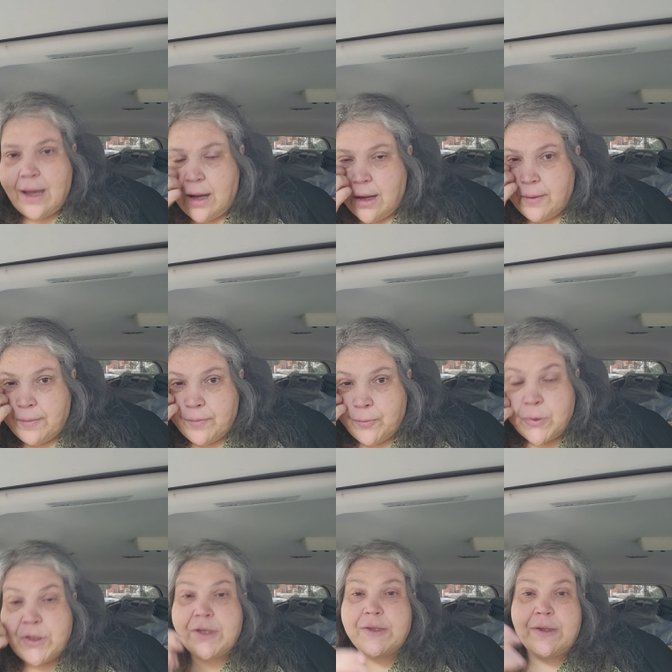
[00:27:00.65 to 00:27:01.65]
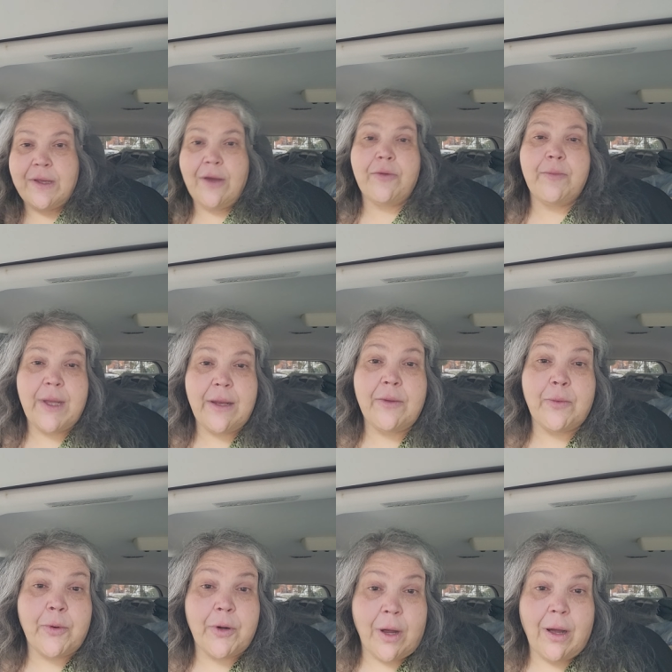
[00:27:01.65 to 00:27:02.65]
um, which is the other meaning of the
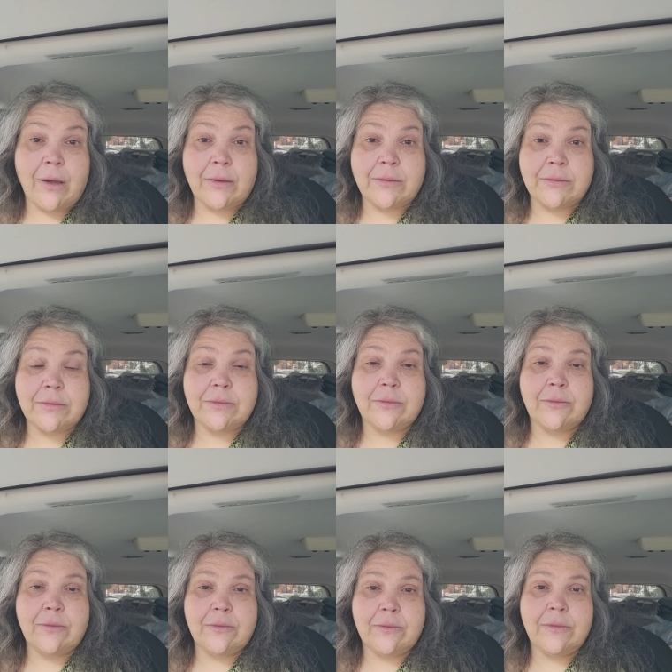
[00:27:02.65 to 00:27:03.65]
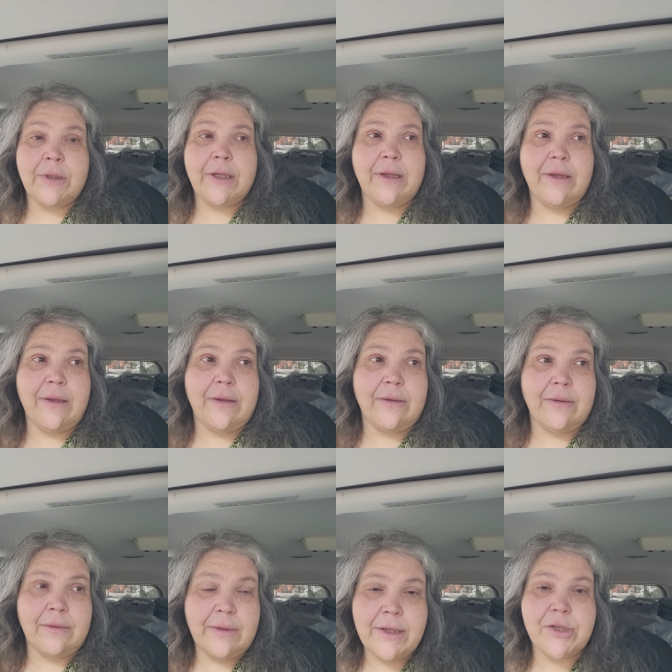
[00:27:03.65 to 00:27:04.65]
word hung the
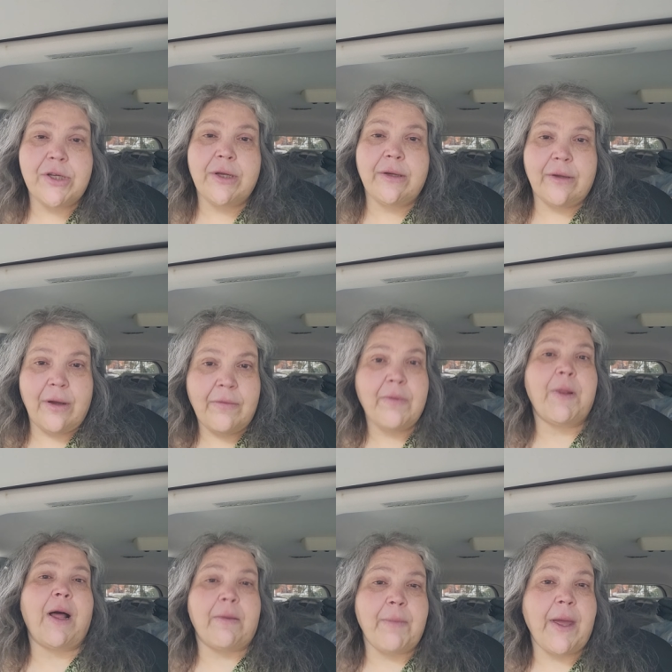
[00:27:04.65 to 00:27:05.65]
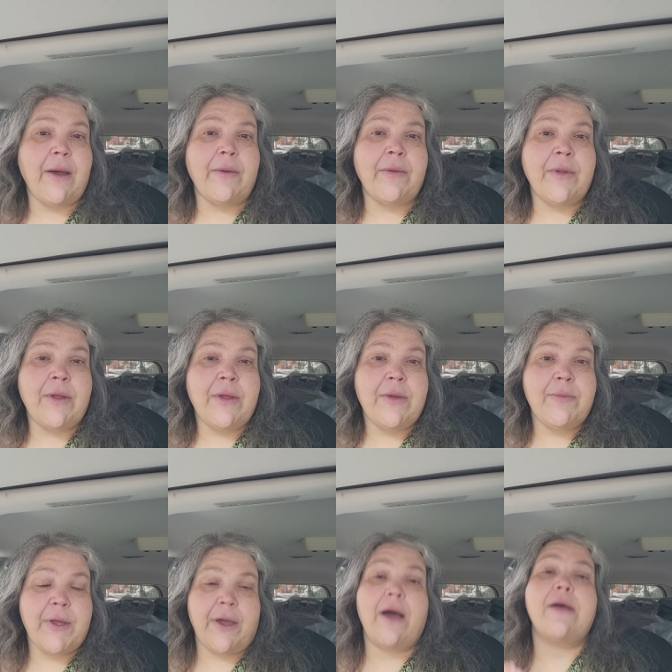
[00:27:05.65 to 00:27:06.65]
lynching of the black male
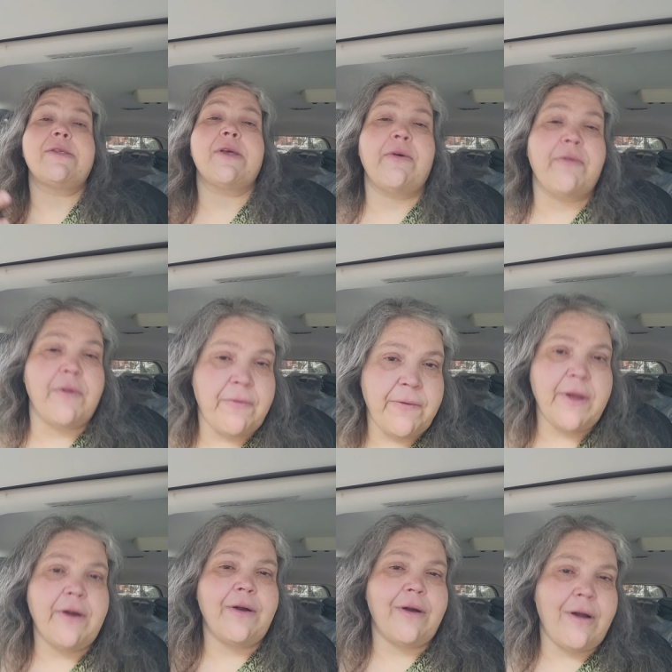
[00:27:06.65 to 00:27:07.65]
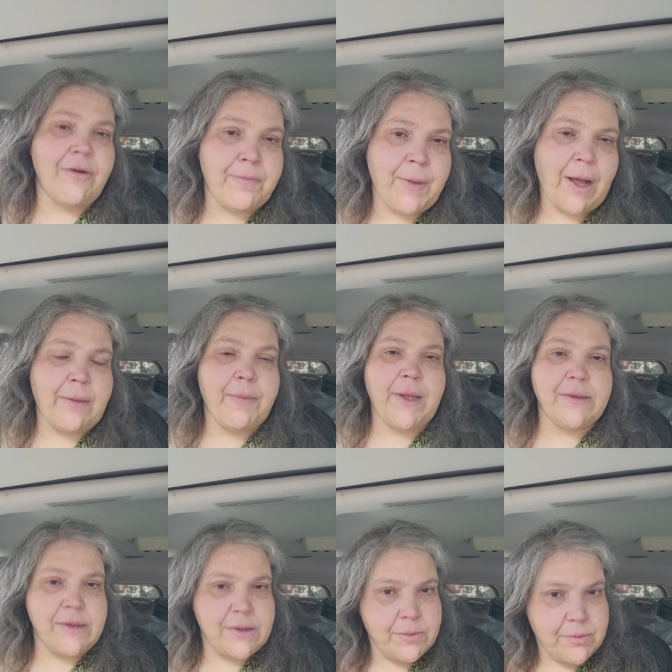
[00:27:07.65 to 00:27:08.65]
because of the fear of black
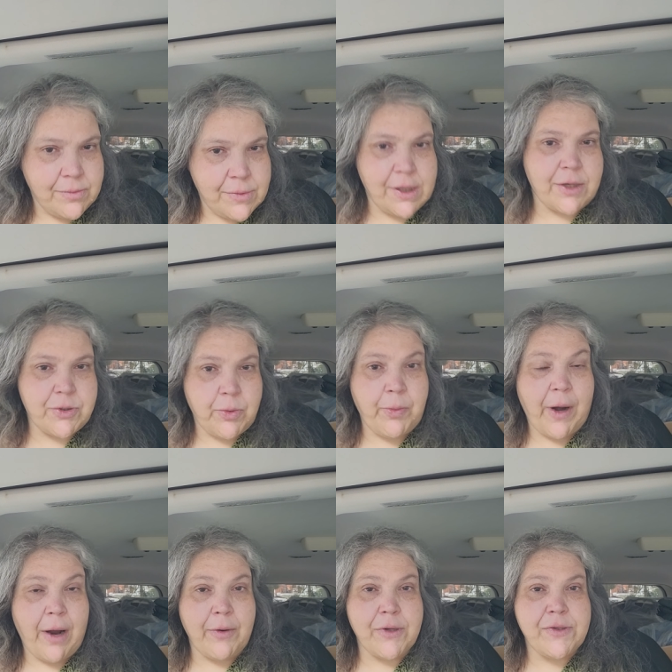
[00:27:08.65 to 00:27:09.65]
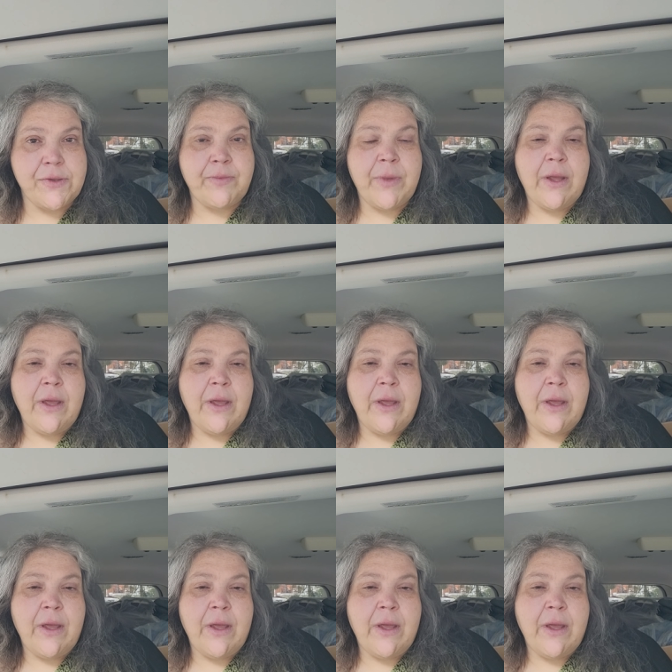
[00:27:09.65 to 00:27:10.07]
men's sexual prowess.